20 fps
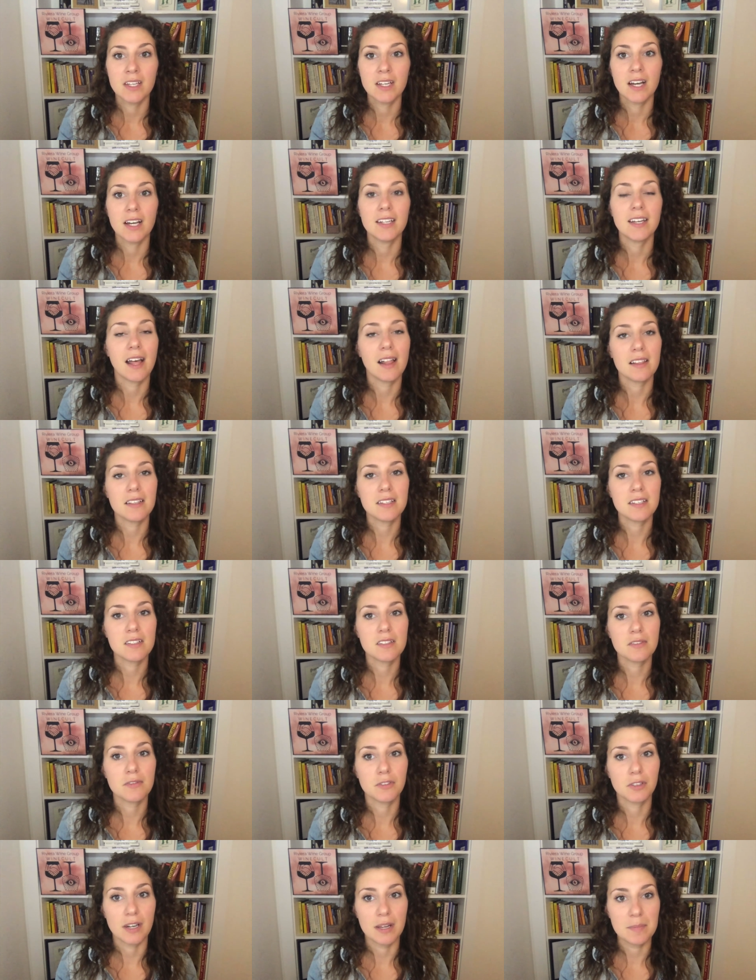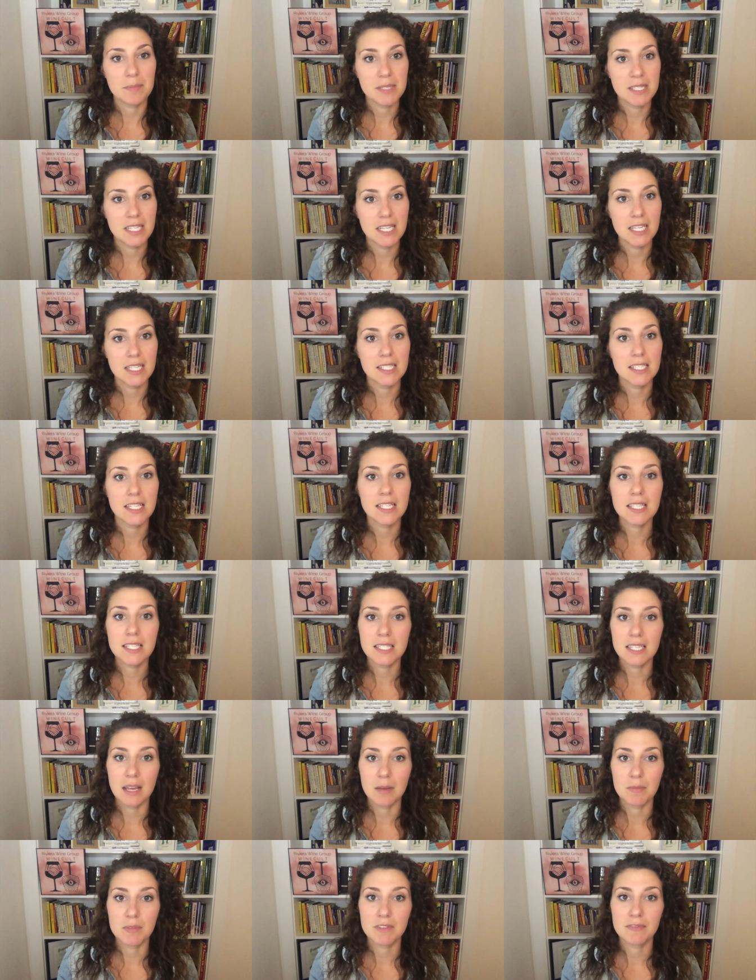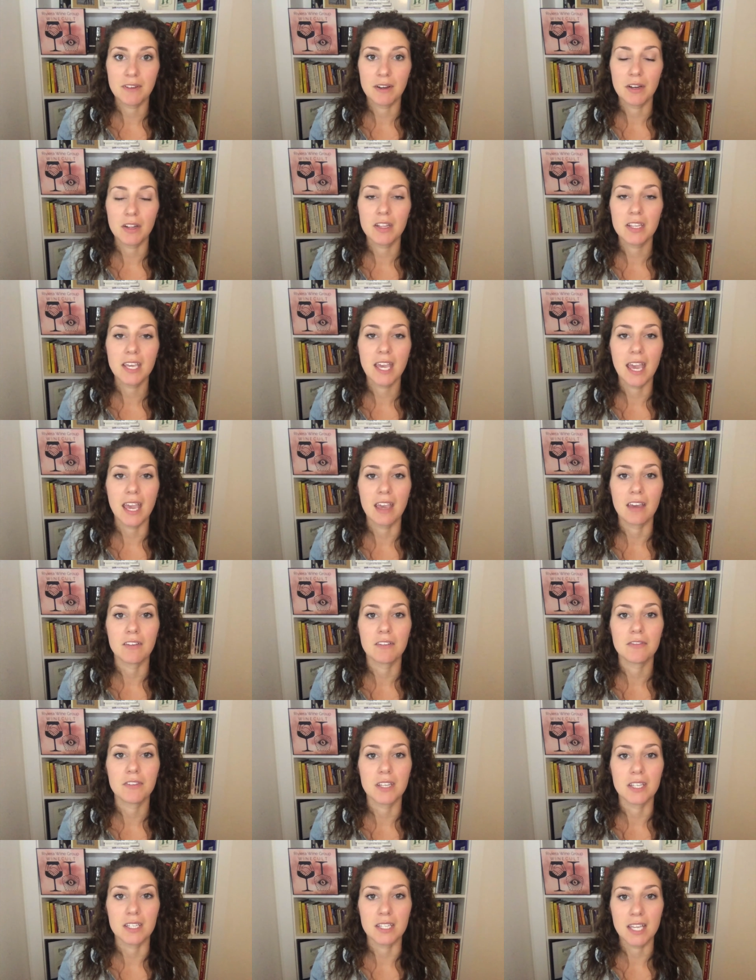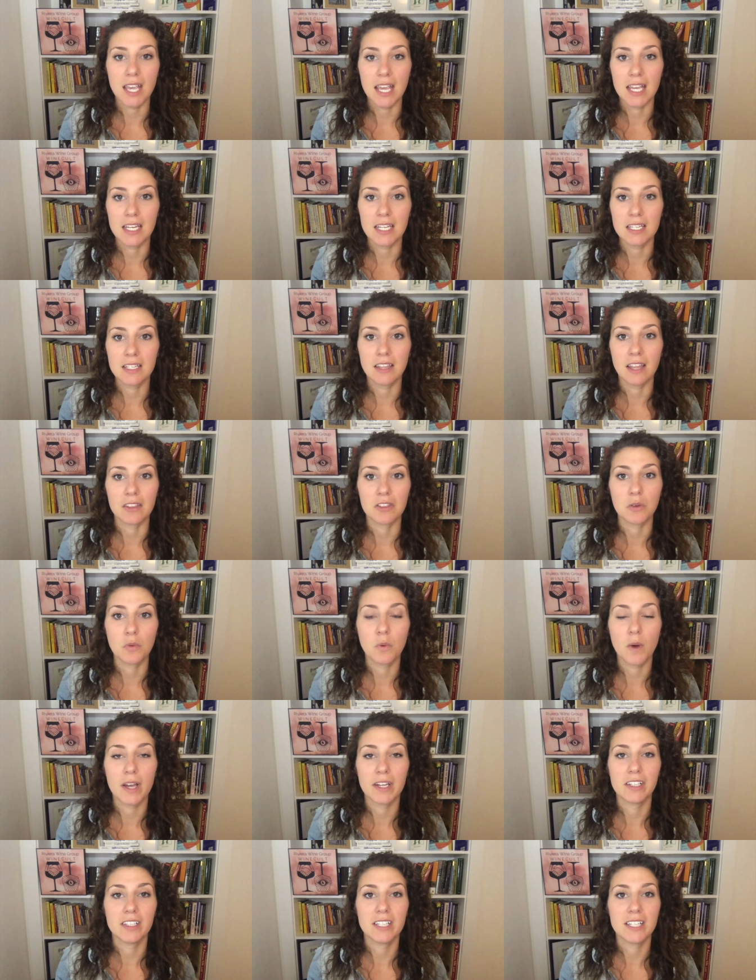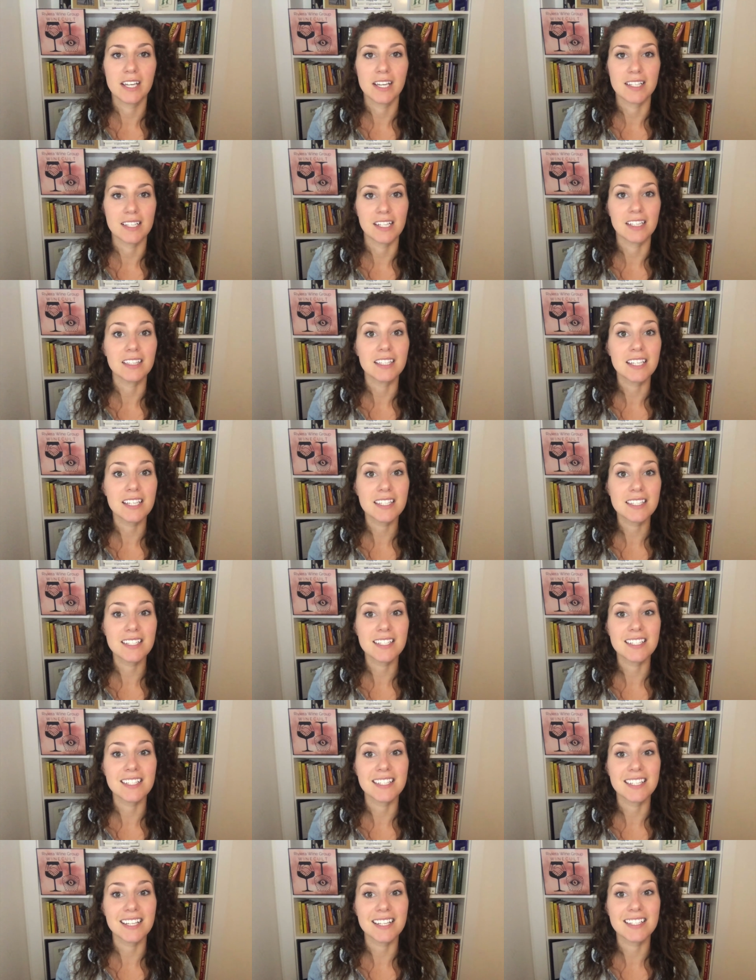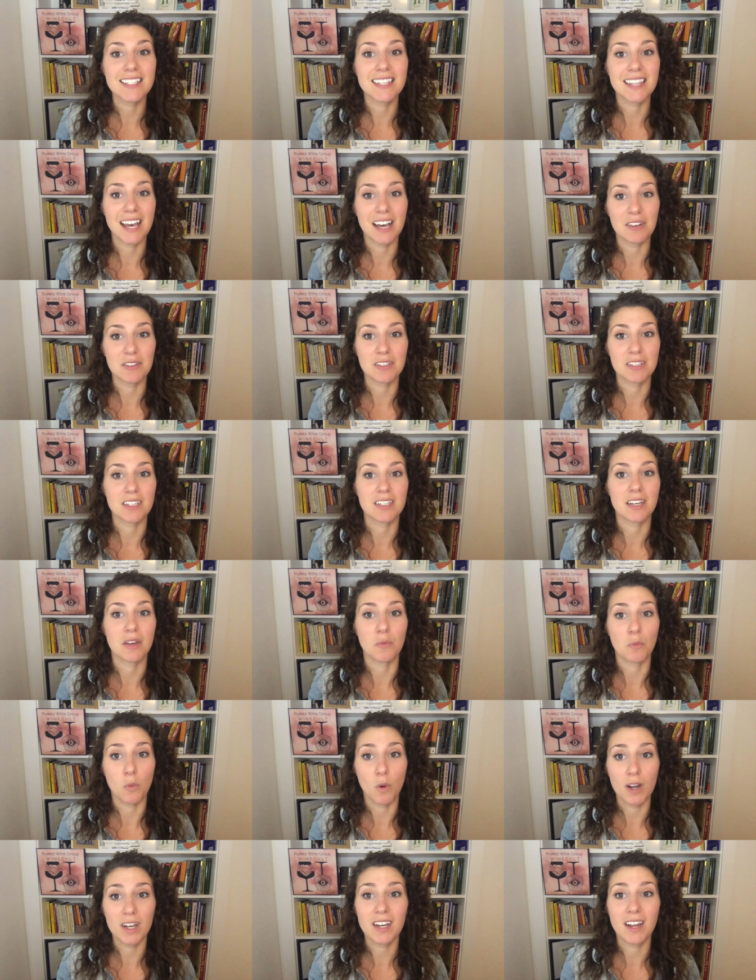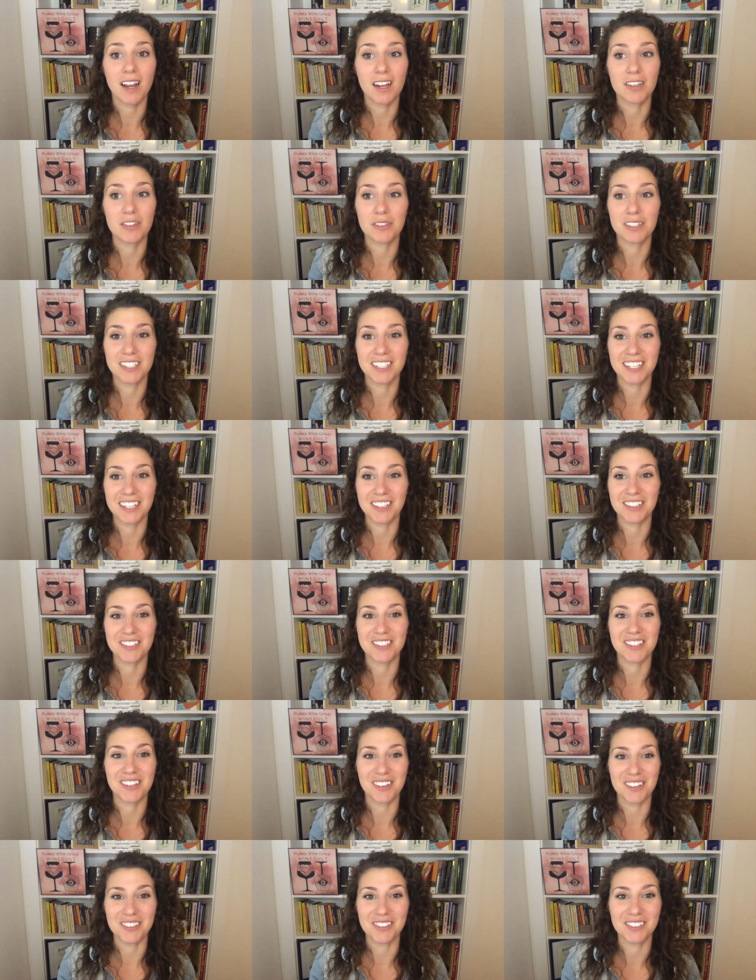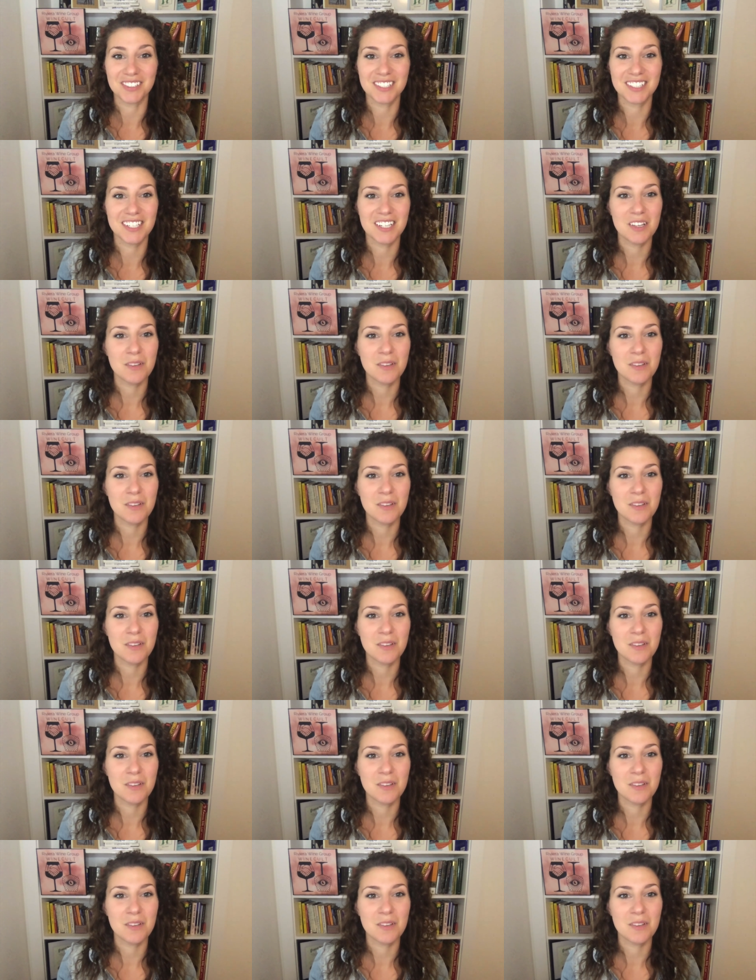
Analysis of grape seeds and stems found in the cave indicated that the winery is at least 6,100 years old.